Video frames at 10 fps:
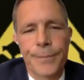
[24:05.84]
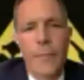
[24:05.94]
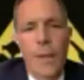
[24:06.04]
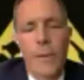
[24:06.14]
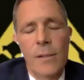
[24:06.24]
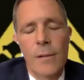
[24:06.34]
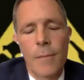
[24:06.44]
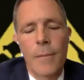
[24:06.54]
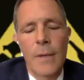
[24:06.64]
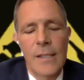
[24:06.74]

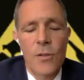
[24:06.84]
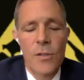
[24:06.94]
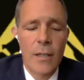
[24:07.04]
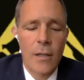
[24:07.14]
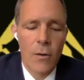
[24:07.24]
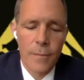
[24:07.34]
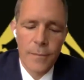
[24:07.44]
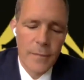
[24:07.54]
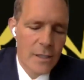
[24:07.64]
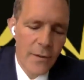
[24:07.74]
It's interesting though.
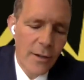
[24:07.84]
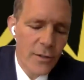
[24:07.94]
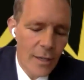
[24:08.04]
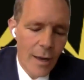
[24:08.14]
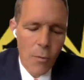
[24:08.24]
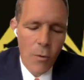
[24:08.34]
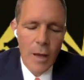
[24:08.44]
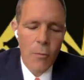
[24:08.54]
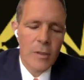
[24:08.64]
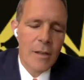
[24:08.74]
It's very interesting. I
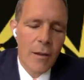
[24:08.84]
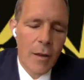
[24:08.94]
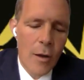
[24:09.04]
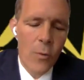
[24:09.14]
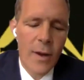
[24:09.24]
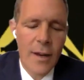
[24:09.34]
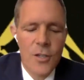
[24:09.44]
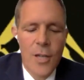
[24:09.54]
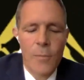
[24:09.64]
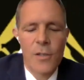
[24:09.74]
know we had to
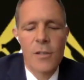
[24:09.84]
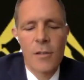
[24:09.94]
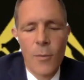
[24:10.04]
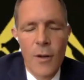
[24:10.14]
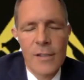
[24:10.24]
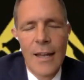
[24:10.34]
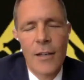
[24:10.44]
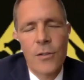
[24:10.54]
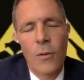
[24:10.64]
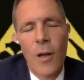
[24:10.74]
jump, so we don't stay
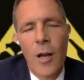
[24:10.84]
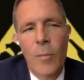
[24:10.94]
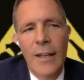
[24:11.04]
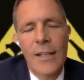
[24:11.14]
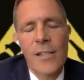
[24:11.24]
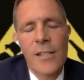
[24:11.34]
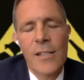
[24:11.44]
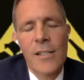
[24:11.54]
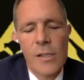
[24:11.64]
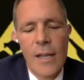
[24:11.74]
on too long, but it is interesting
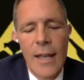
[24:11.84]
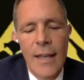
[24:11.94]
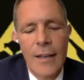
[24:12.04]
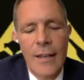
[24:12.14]
what you say.